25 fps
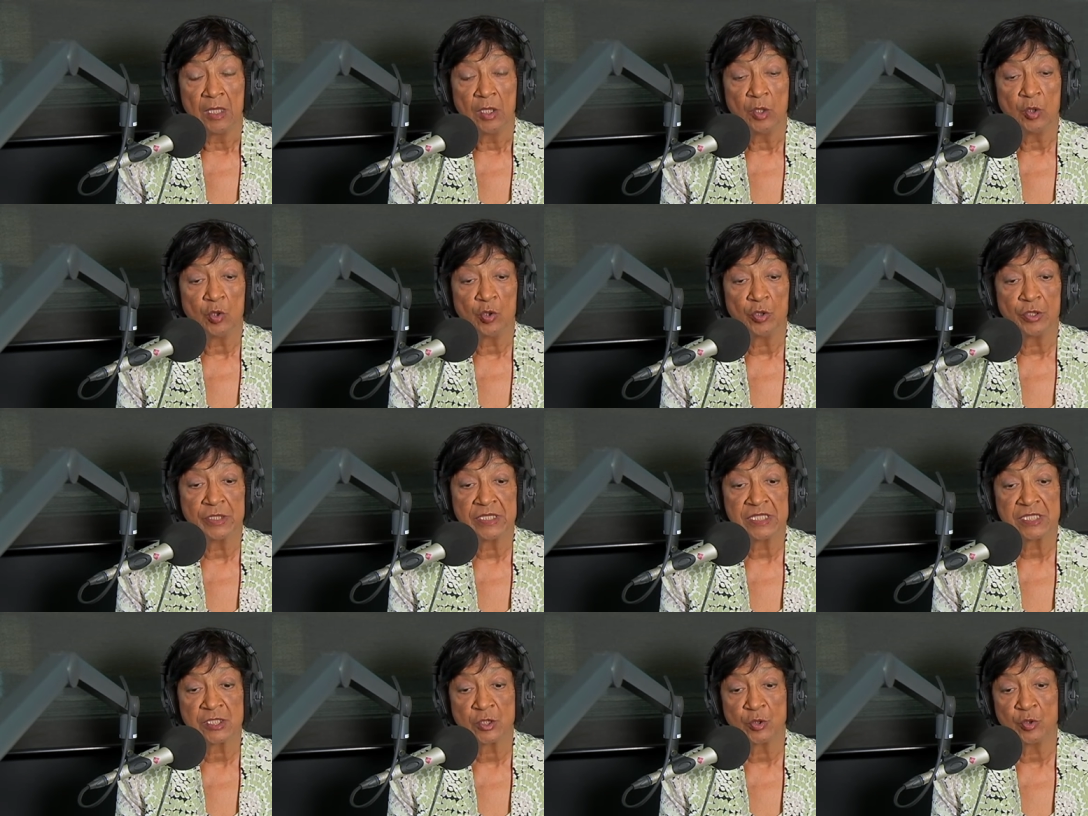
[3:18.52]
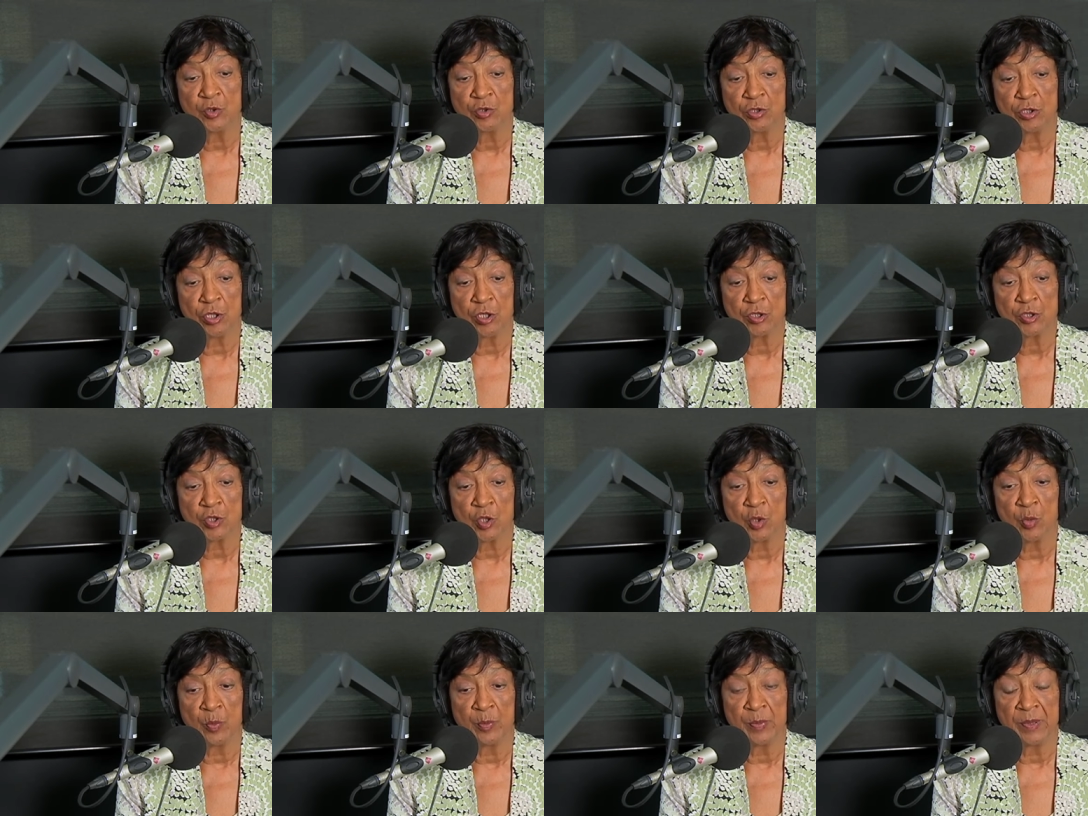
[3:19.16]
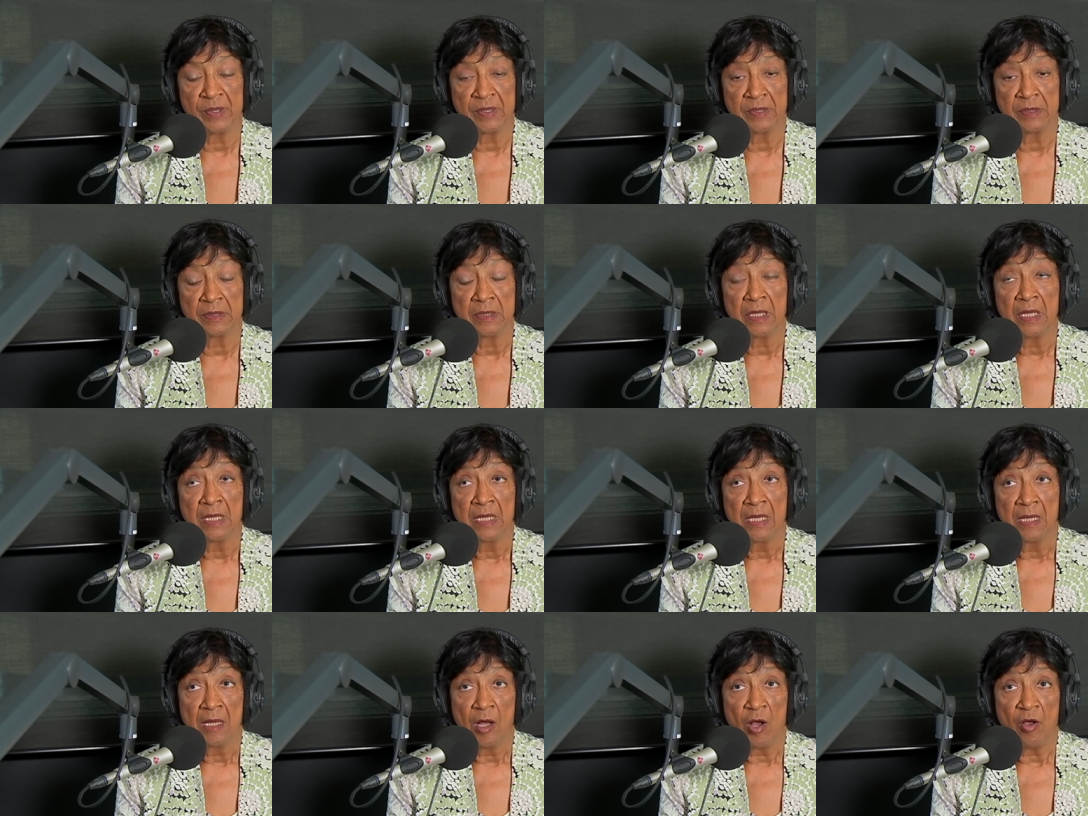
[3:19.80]
lawyers could not open
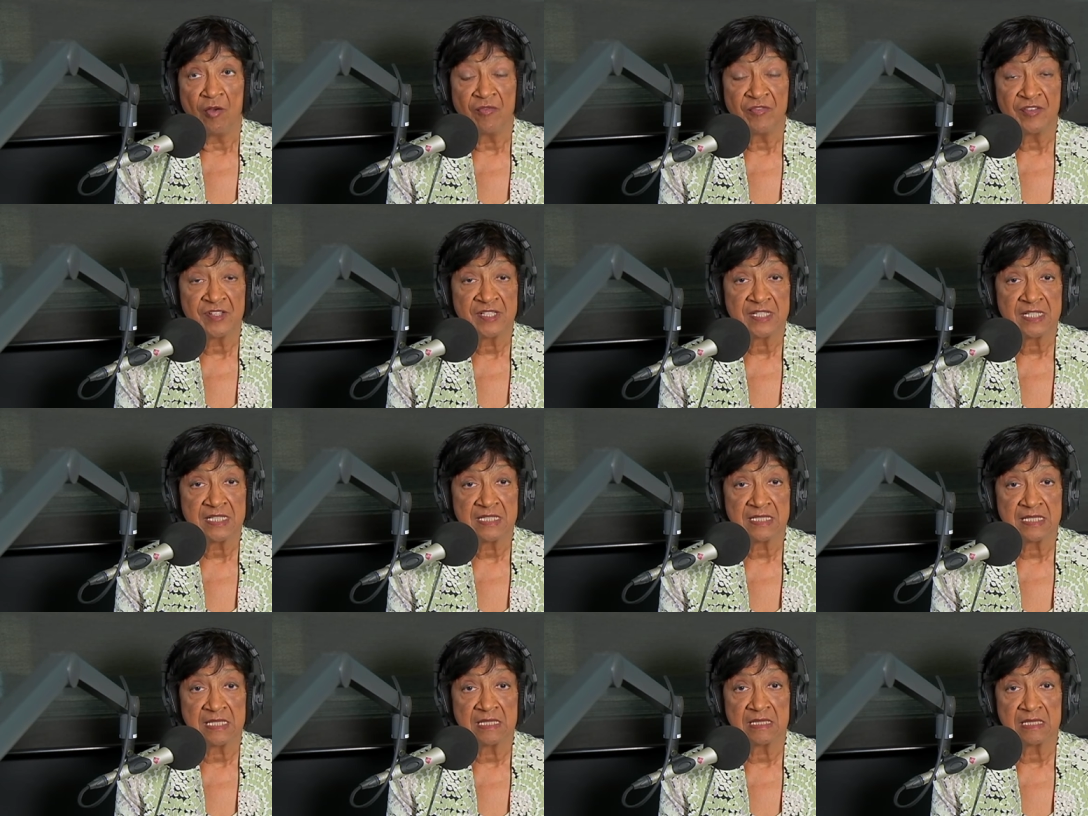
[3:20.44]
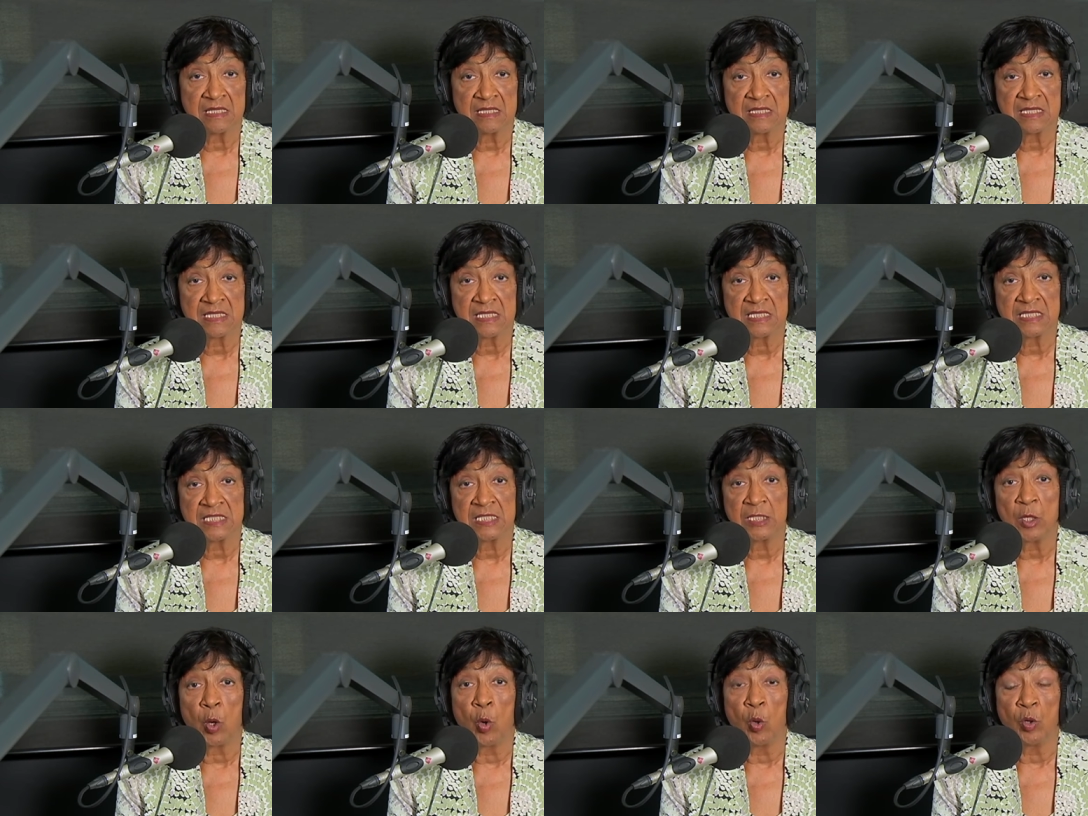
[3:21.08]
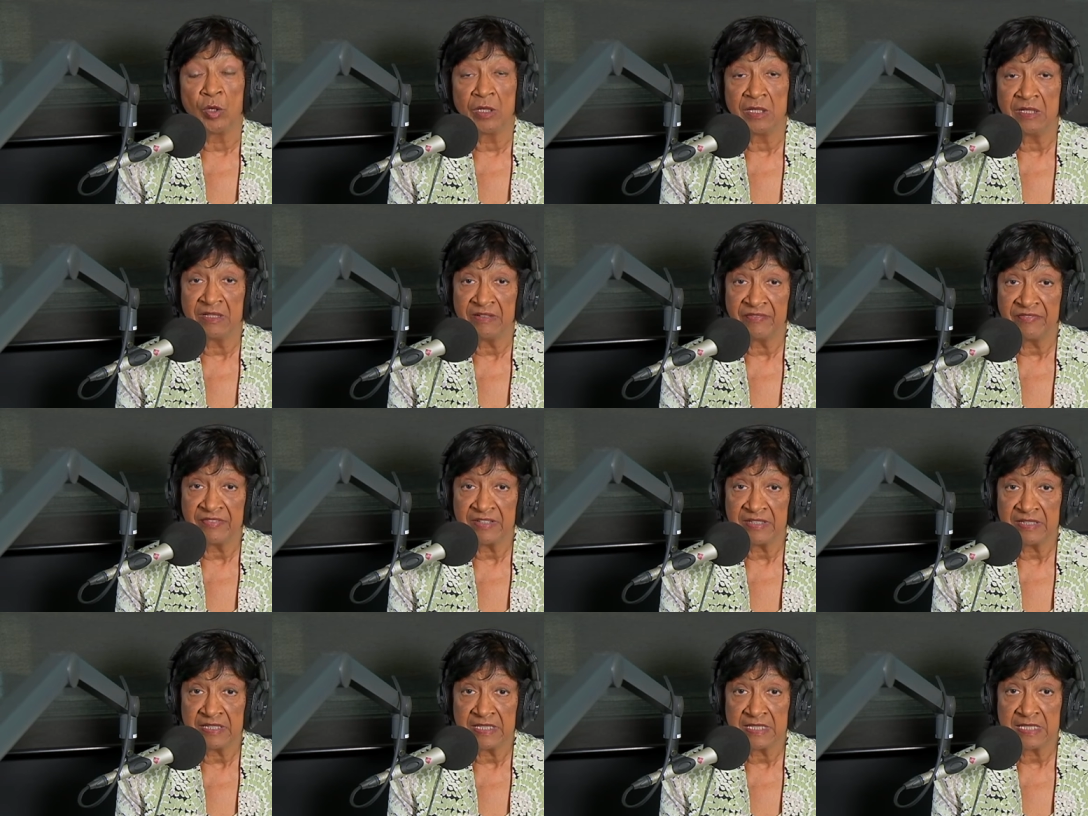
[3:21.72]
offices in the city or
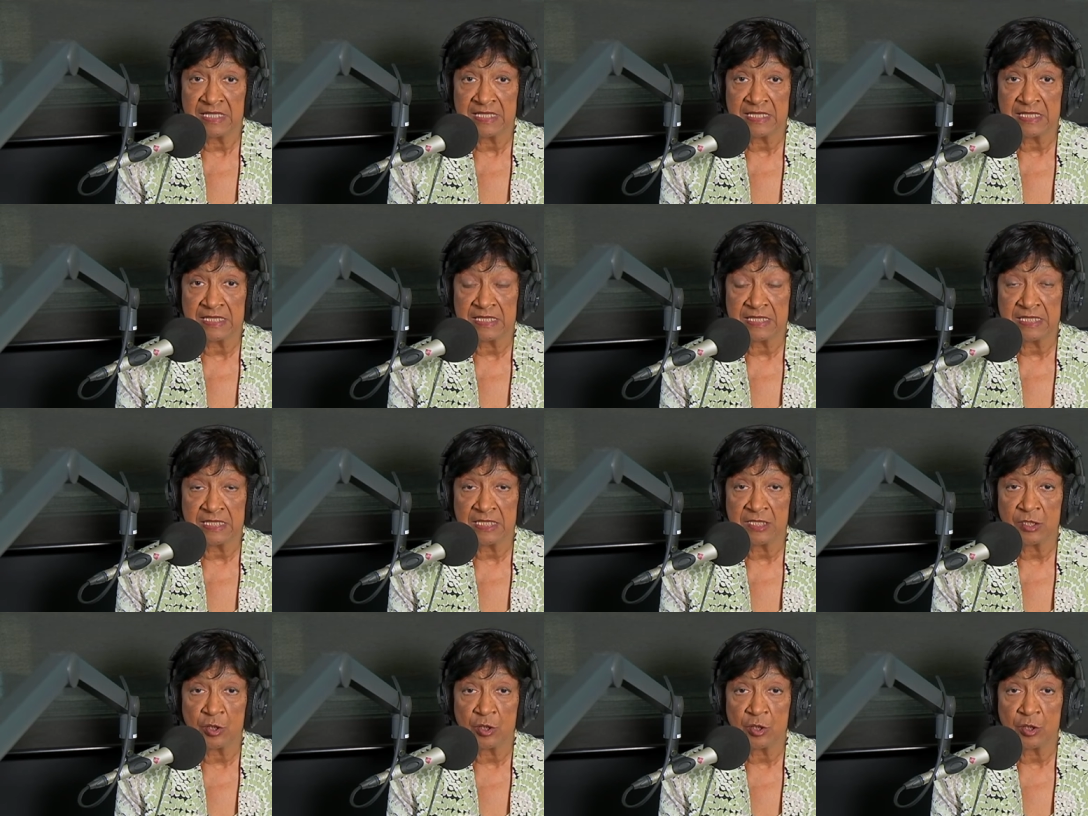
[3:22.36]
live in the city.